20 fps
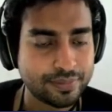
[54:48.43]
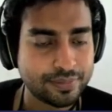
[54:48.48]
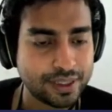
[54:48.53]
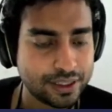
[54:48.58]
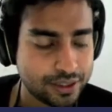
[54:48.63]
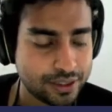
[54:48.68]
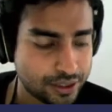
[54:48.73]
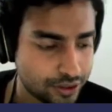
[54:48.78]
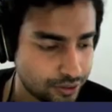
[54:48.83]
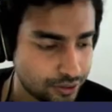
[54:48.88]

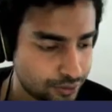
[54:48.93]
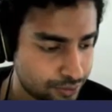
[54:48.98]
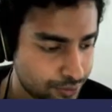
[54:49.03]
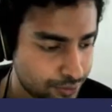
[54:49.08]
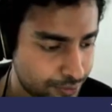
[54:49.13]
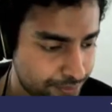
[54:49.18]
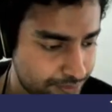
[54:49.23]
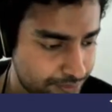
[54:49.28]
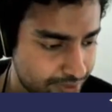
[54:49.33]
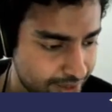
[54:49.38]
So
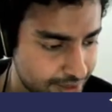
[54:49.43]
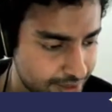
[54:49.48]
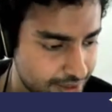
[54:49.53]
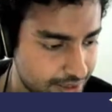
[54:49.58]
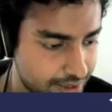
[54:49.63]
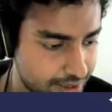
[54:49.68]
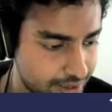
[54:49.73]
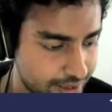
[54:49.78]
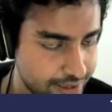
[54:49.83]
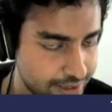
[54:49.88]

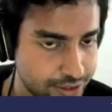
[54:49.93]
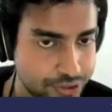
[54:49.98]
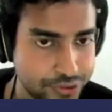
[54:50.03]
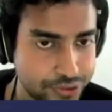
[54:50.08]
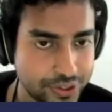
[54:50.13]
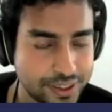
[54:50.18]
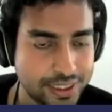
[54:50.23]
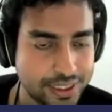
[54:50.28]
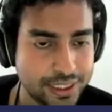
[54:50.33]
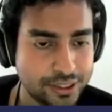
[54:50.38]
let's
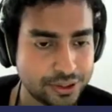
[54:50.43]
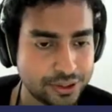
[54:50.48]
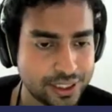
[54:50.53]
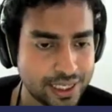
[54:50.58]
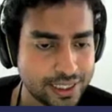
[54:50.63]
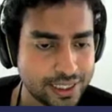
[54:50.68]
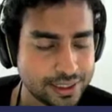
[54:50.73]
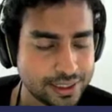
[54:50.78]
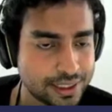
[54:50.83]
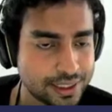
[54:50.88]
quickly look
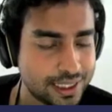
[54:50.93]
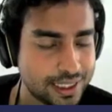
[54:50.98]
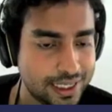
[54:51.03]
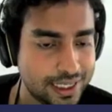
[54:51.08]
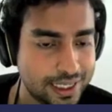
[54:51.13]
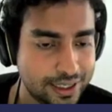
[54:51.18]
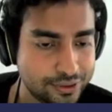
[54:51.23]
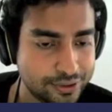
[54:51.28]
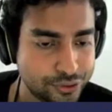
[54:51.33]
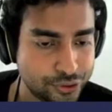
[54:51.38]
at
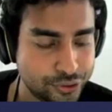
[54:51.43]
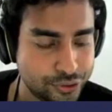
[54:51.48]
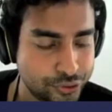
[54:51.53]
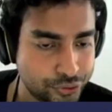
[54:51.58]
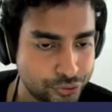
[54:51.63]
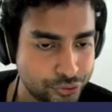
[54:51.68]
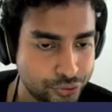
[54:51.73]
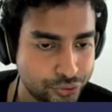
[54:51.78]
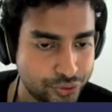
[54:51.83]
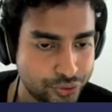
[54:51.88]
how to
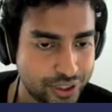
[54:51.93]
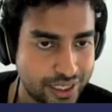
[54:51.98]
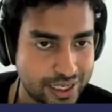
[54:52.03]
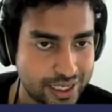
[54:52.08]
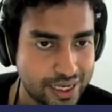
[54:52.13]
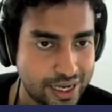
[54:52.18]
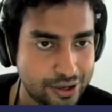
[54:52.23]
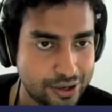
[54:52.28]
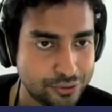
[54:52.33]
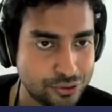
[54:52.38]

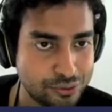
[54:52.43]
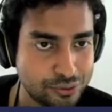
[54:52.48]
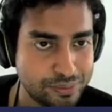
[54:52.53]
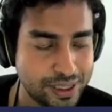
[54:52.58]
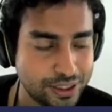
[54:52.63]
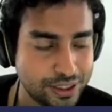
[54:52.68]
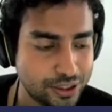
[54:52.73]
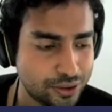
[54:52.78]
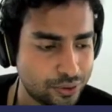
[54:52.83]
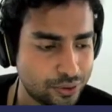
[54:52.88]

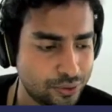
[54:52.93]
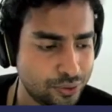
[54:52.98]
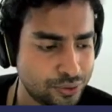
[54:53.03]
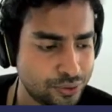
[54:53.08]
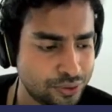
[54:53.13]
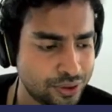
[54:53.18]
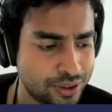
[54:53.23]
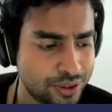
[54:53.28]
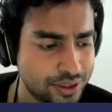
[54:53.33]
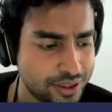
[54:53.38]
make your
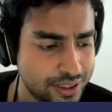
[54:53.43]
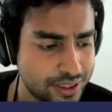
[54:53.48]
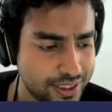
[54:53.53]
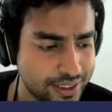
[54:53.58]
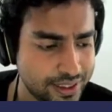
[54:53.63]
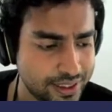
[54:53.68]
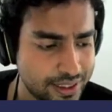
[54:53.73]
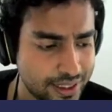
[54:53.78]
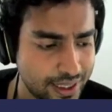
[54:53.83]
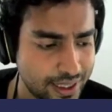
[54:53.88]
own like
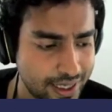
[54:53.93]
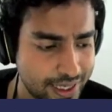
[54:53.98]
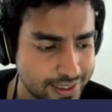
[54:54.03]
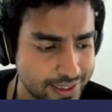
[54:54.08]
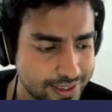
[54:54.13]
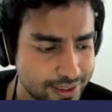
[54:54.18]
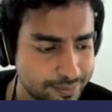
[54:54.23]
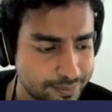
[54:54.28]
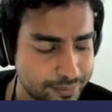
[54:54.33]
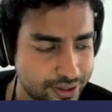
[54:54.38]

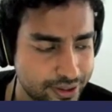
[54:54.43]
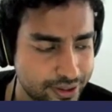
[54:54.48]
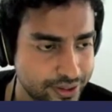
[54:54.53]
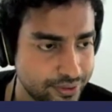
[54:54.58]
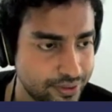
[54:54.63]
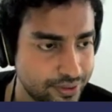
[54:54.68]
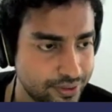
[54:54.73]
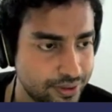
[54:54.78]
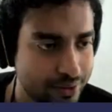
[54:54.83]
asset module.